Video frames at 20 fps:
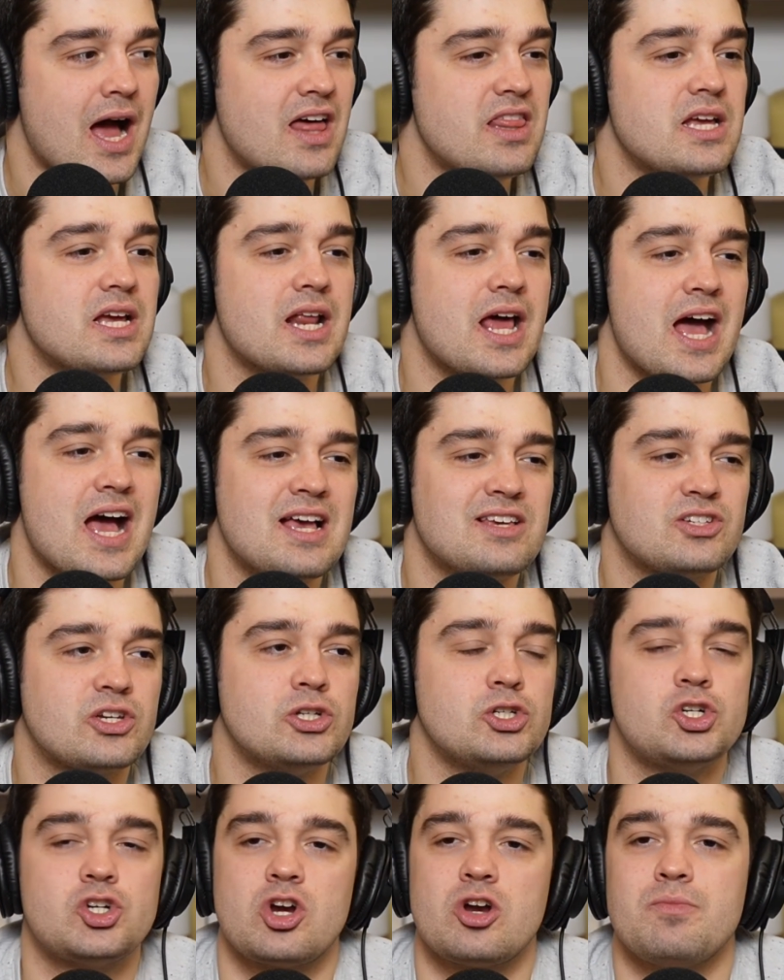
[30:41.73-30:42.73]
I think it has
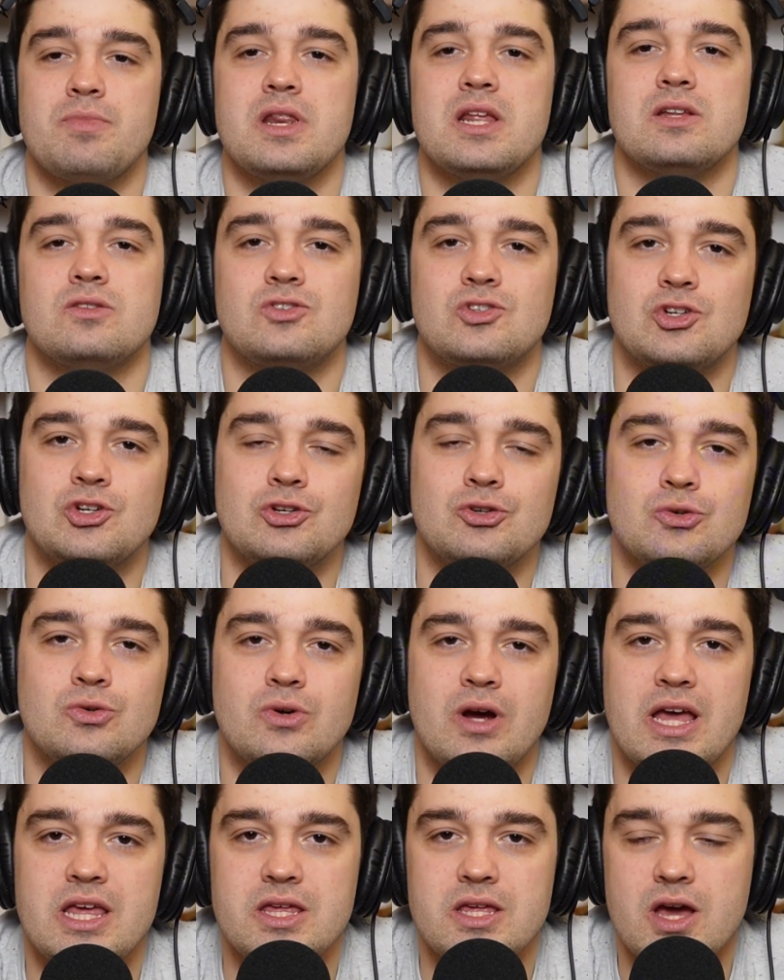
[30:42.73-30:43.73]
contributed
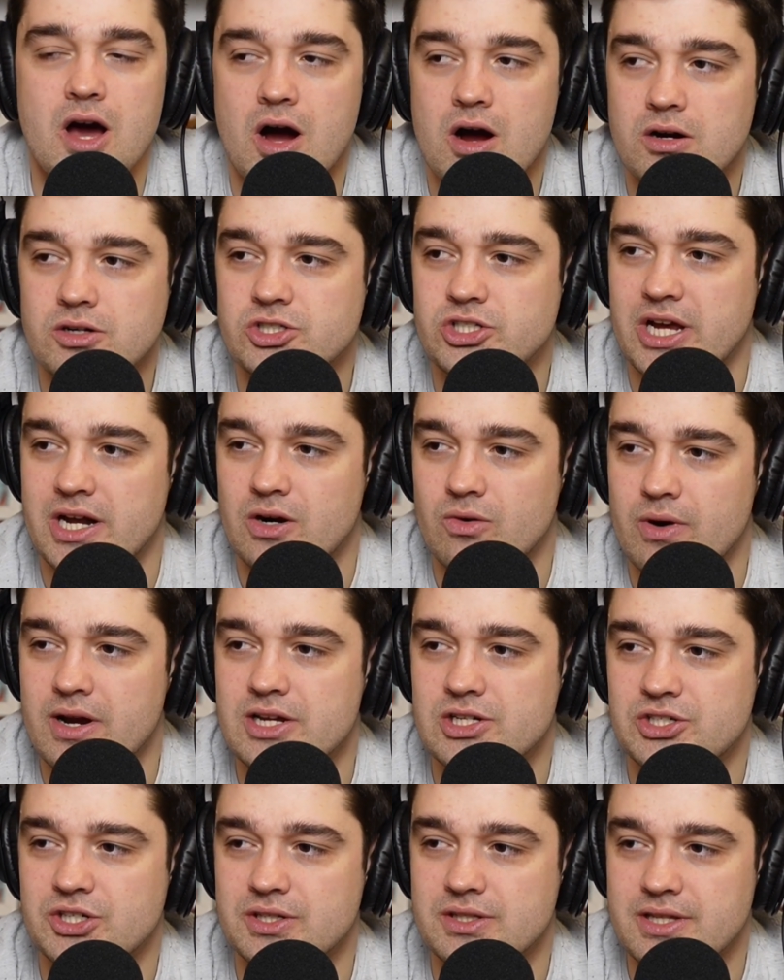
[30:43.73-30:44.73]
to a young
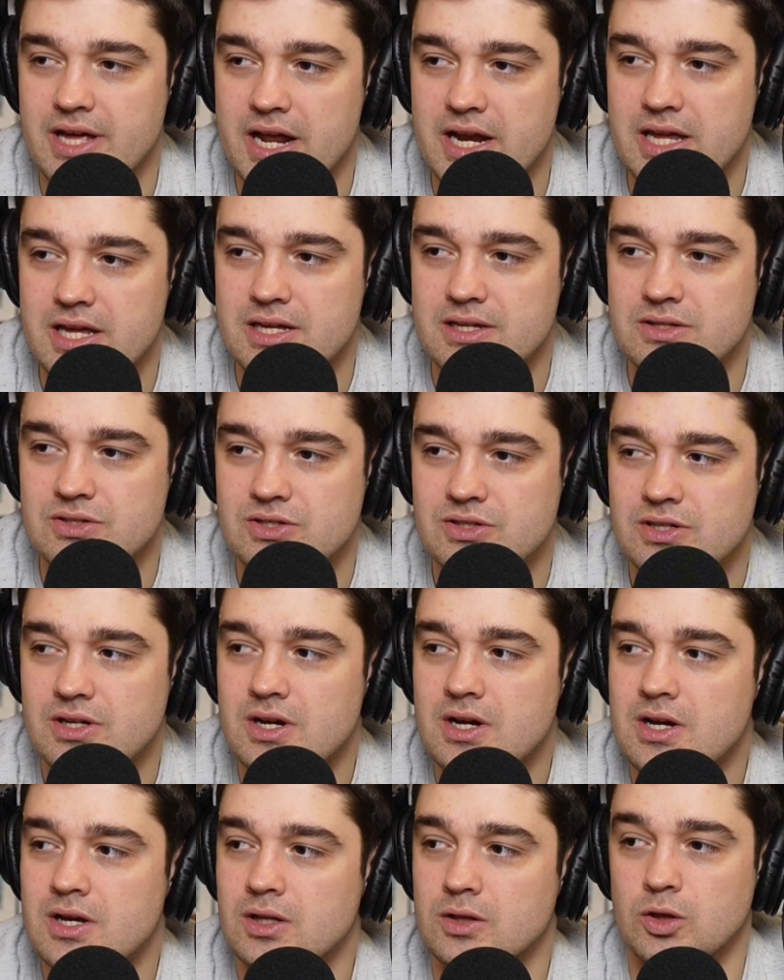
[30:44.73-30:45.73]
generation that is
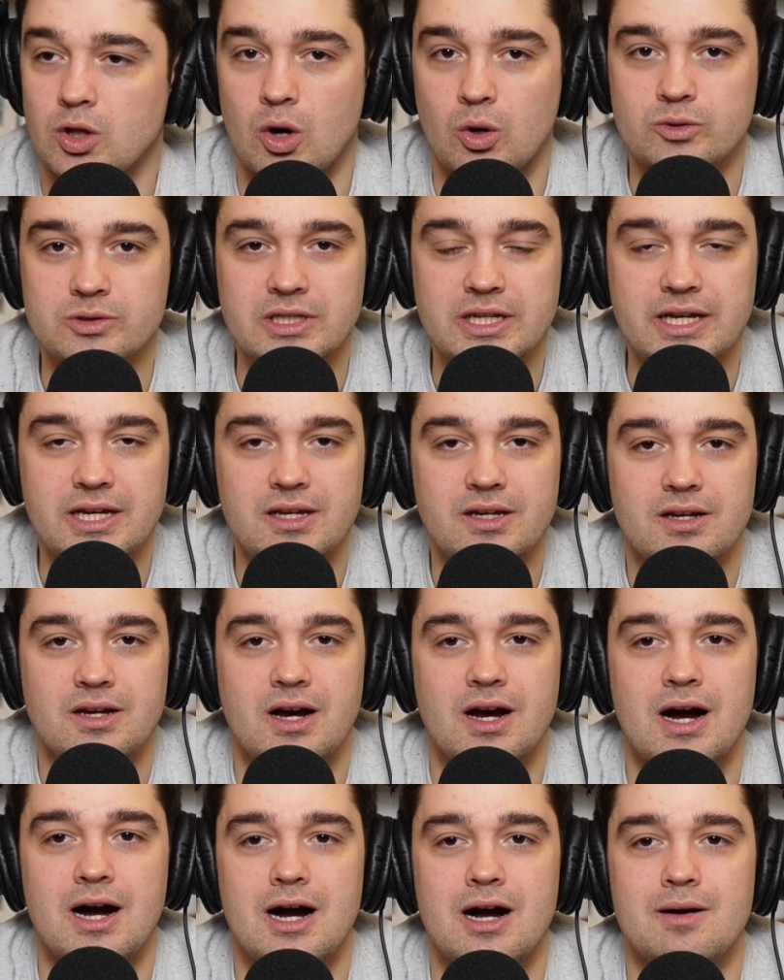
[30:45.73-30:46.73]
lonely,
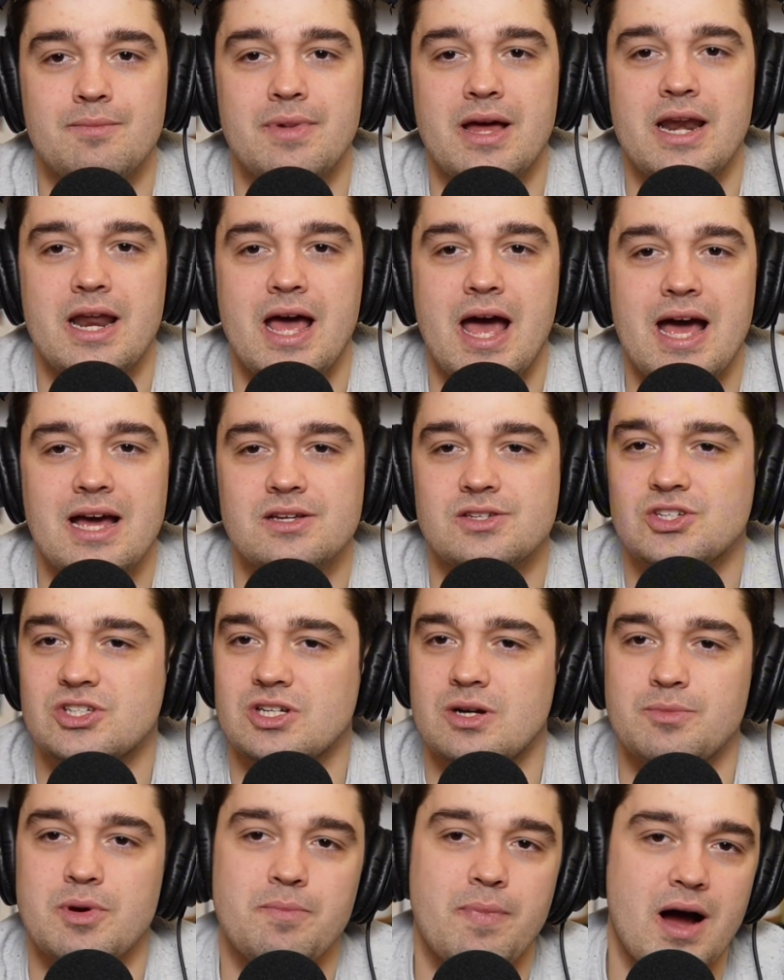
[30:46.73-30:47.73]
and has
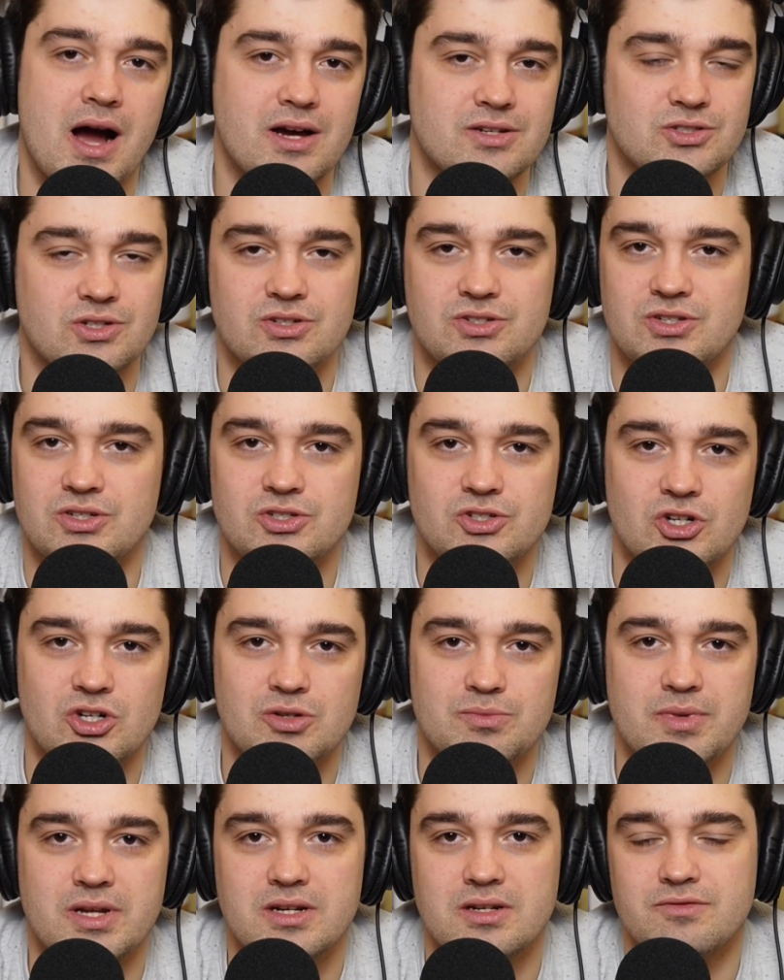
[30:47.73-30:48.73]
some imposter
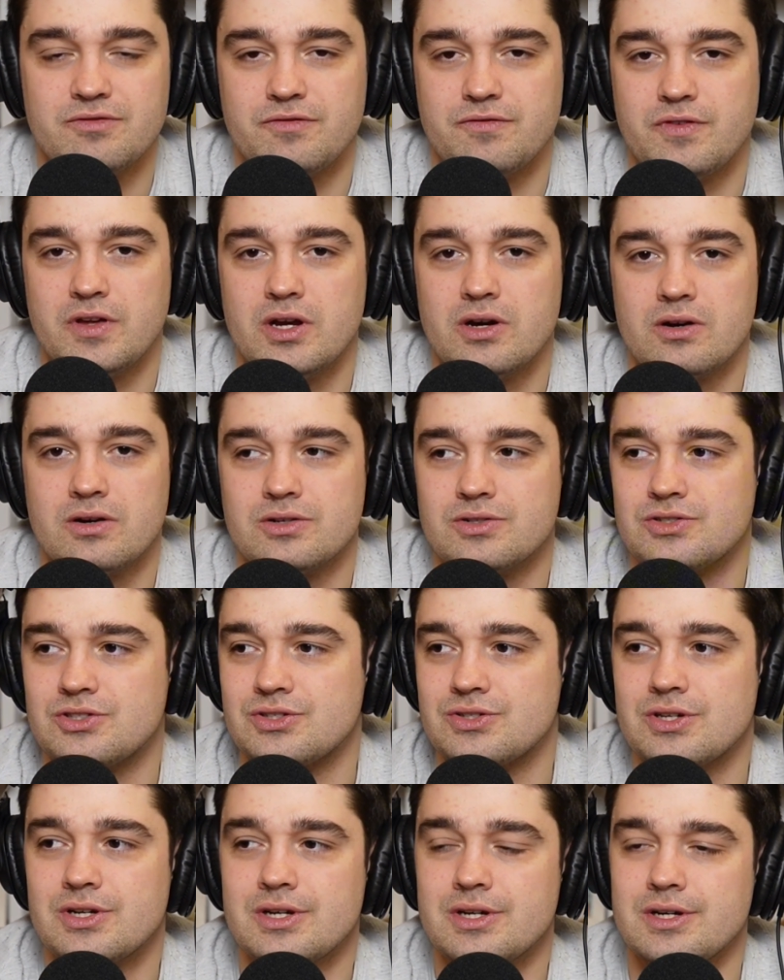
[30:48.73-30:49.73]
syndrome and
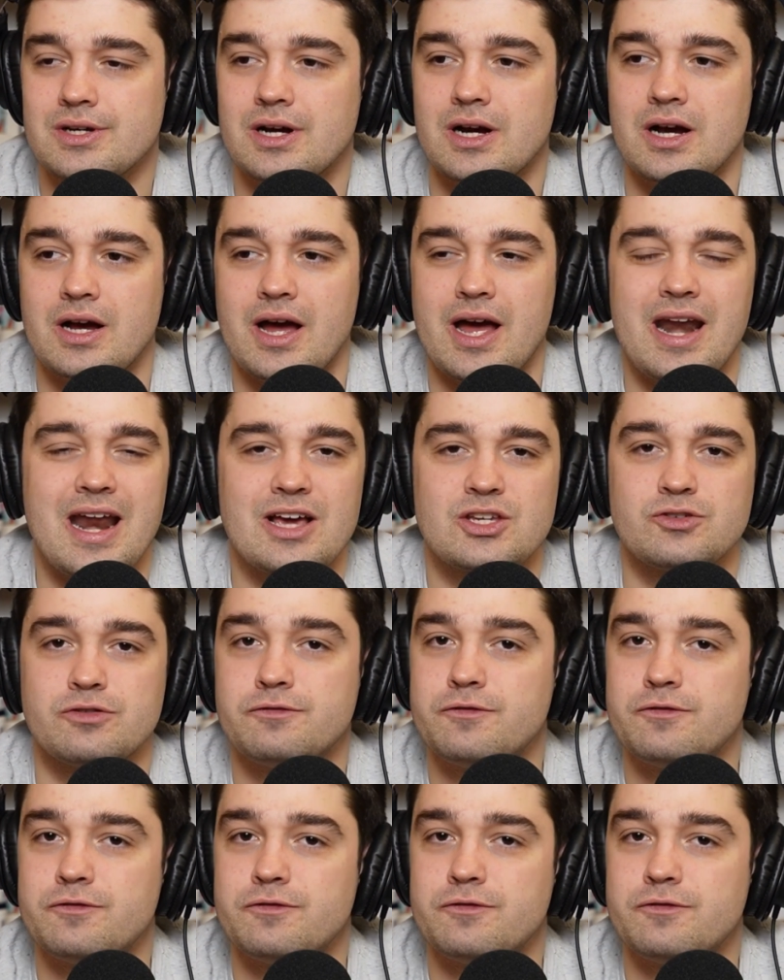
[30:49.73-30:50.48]
fears, and has